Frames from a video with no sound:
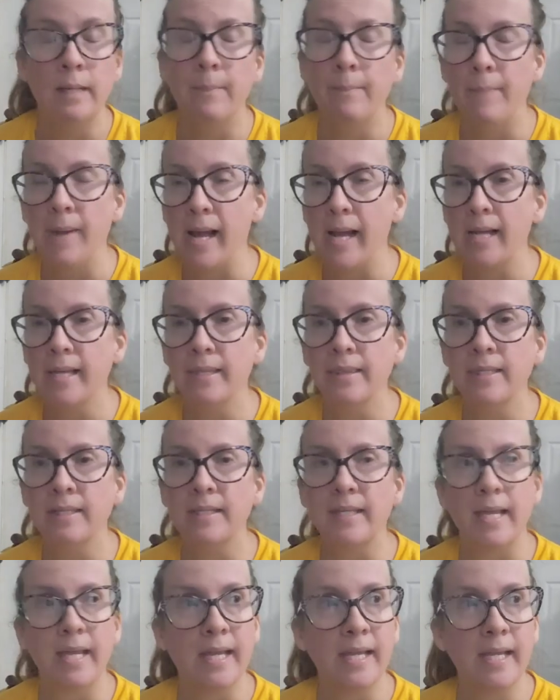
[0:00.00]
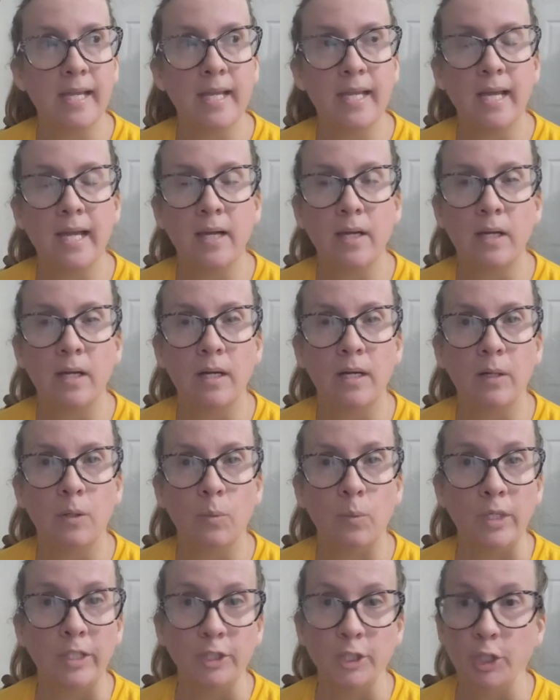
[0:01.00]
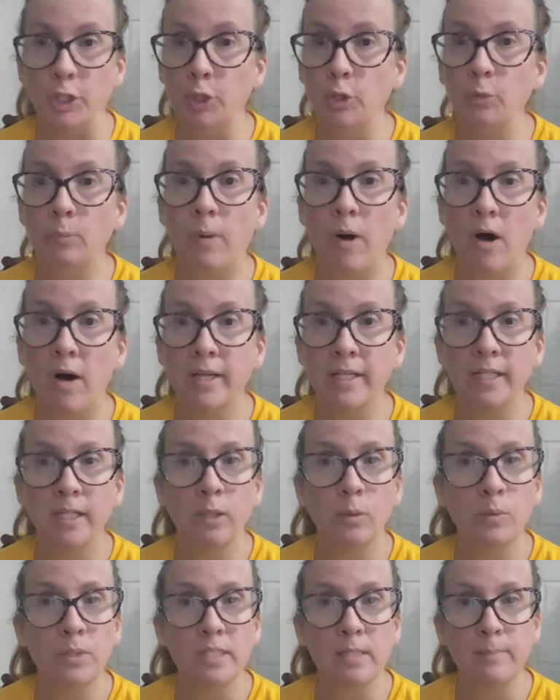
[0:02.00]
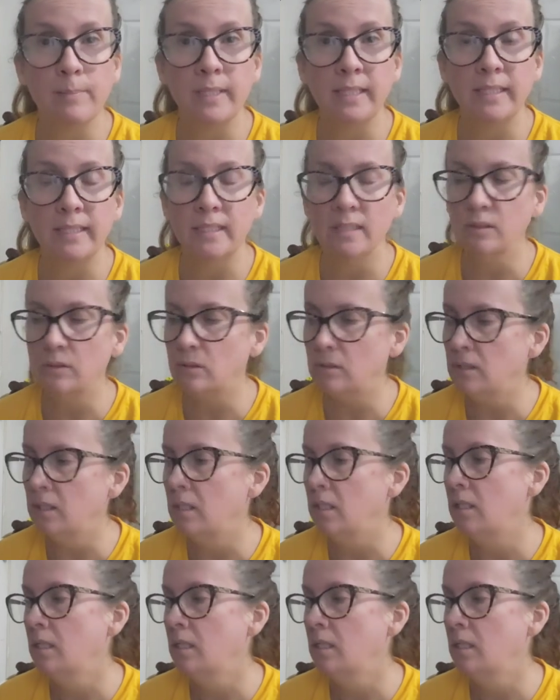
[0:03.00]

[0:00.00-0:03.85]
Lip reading: Back in the day when couponing was a big deal,